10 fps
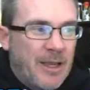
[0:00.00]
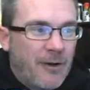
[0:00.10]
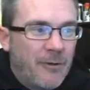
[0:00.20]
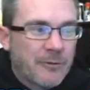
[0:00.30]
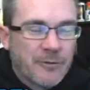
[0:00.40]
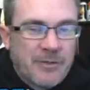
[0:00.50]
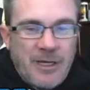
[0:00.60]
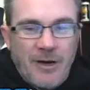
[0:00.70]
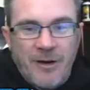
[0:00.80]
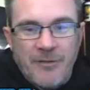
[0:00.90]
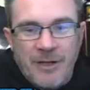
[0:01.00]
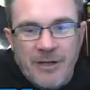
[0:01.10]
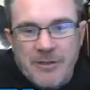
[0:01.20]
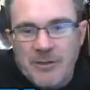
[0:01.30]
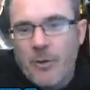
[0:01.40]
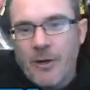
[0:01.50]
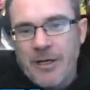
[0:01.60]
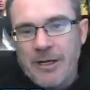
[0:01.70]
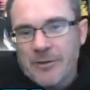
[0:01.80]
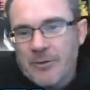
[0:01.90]
and all sorts of gear and everything. He's just hoarded.
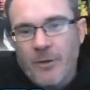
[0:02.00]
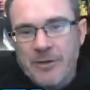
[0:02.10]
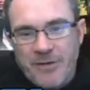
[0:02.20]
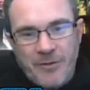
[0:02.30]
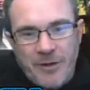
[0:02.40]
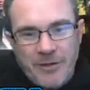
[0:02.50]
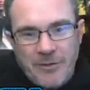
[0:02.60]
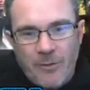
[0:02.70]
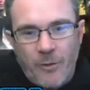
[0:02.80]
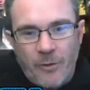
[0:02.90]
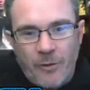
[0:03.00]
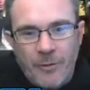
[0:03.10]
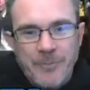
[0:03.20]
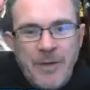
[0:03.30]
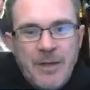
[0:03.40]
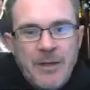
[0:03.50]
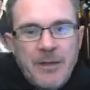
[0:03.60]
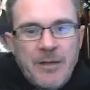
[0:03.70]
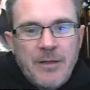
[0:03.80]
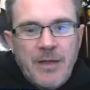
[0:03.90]
He just hoards everything. He's a hoarder,
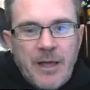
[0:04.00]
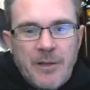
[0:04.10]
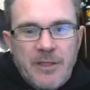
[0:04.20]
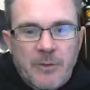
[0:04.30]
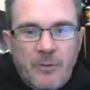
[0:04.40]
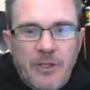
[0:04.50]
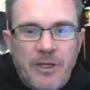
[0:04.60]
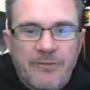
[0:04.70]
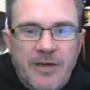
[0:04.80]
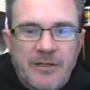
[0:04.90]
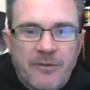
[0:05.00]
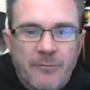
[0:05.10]
and it's a really effective